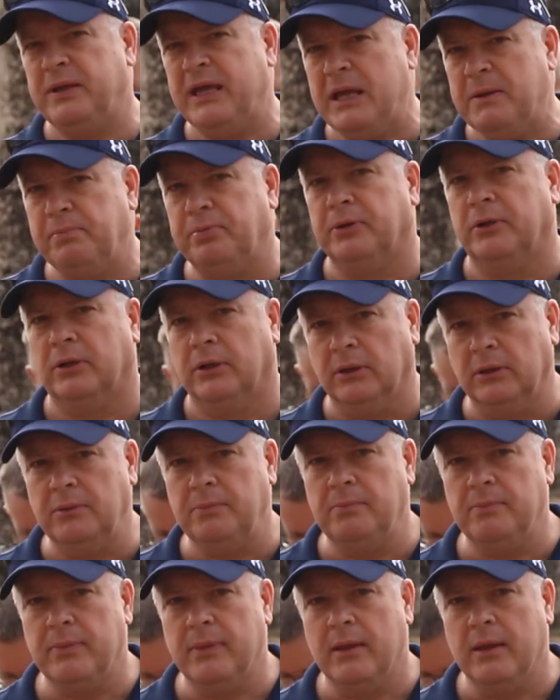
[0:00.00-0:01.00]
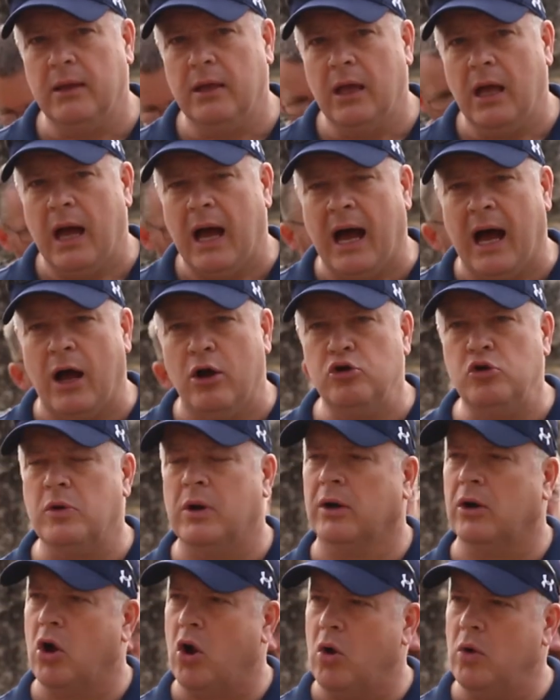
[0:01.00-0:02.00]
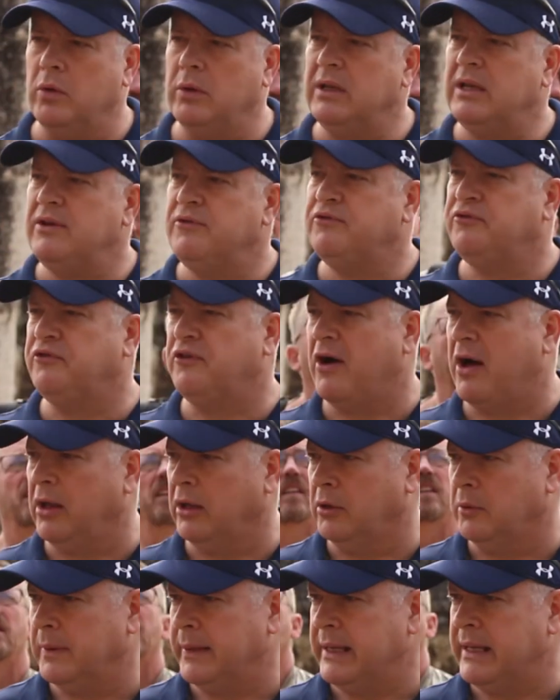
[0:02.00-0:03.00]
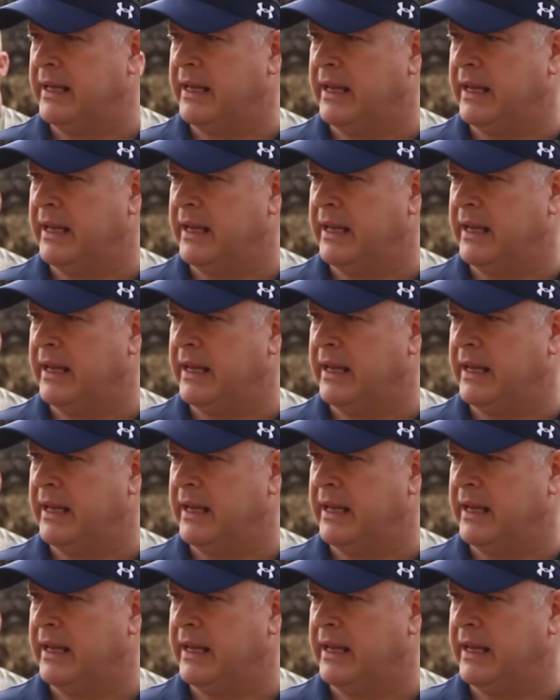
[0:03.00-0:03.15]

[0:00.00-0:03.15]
people who are only following